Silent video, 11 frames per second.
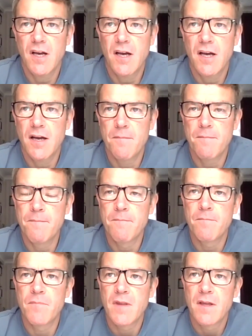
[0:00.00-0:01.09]
Um,
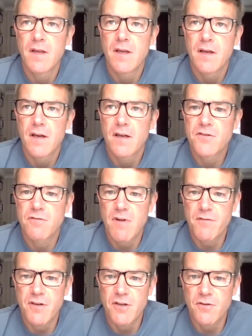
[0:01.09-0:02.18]
so
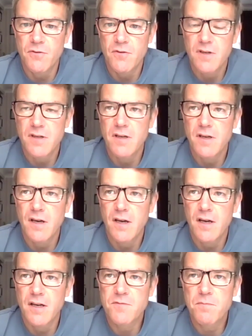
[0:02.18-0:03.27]
revenue
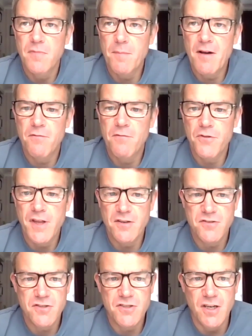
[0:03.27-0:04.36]
uh, is about four
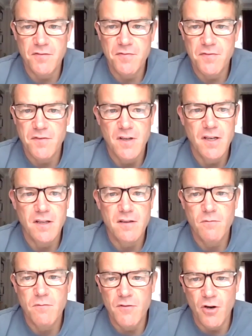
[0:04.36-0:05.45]
thousand staff.
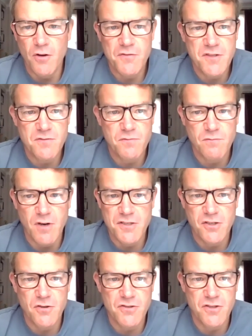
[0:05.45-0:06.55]
We've got offices right
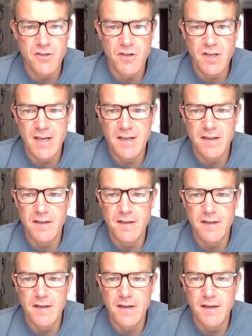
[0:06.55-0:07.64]
across the UK
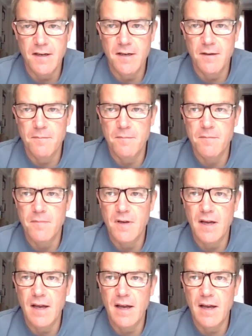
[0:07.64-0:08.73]
um,
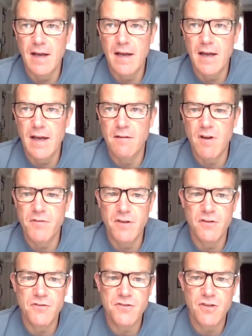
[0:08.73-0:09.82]
and
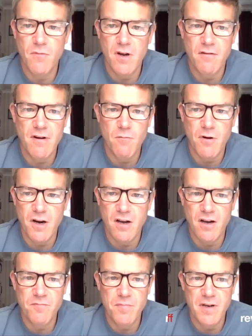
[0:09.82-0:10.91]
revenues somewhere around one and a
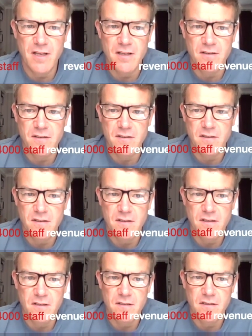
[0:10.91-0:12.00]
half billion
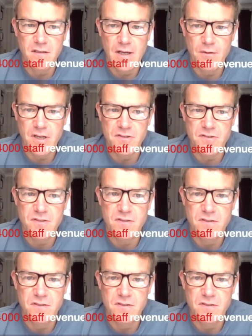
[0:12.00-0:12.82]
right. nowadays.